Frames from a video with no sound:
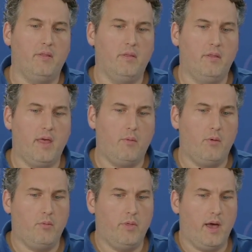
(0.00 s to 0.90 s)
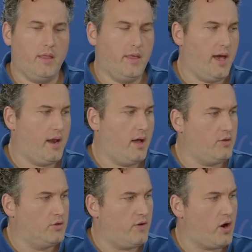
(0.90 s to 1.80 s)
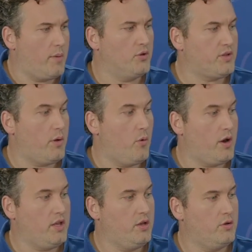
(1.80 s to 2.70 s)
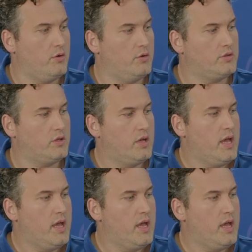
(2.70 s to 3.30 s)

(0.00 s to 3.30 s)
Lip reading: those variables that we want to use,